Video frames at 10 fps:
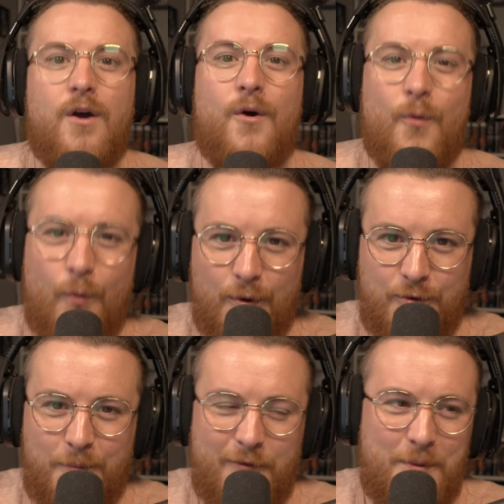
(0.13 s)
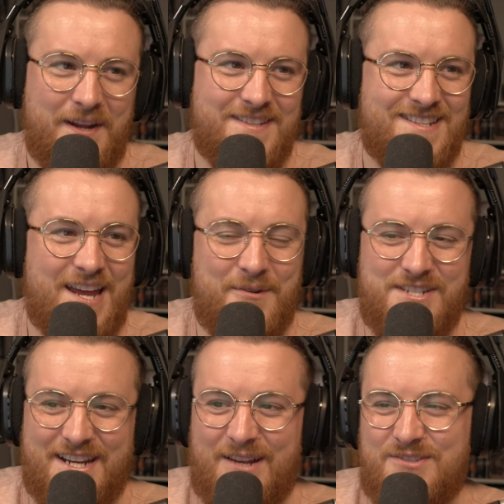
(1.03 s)
What's up, everybody? And today we're
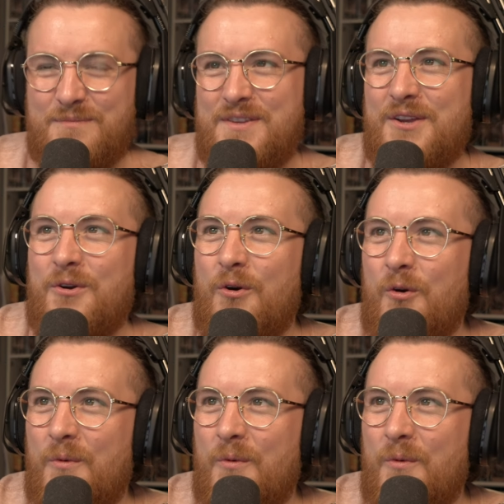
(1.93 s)
checking out something cool.